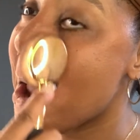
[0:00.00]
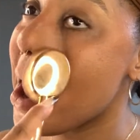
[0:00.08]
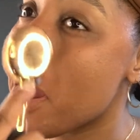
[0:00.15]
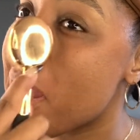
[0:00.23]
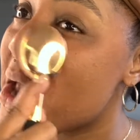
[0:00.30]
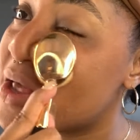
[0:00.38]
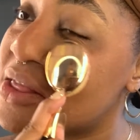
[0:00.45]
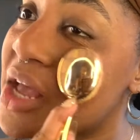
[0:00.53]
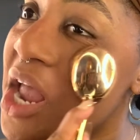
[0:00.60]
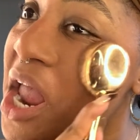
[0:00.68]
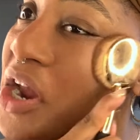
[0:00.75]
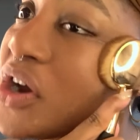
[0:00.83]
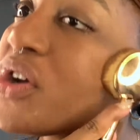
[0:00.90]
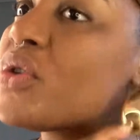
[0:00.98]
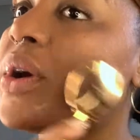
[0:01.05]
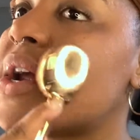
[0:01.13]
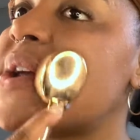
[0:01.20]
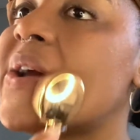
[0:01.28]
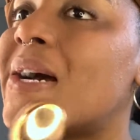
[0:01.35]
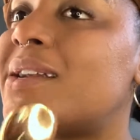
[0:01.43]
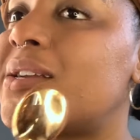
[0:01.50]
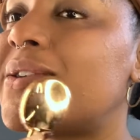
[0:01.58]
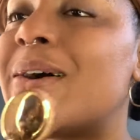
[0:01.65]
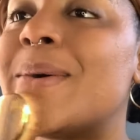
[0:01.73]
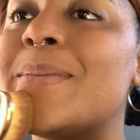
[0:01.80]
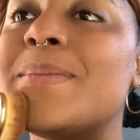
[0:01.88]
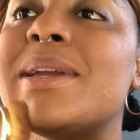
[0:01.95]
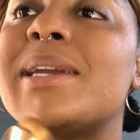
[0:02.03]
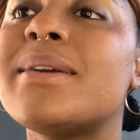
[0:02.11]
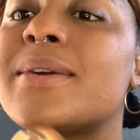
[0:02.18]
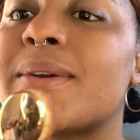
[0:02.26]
and a great adult me,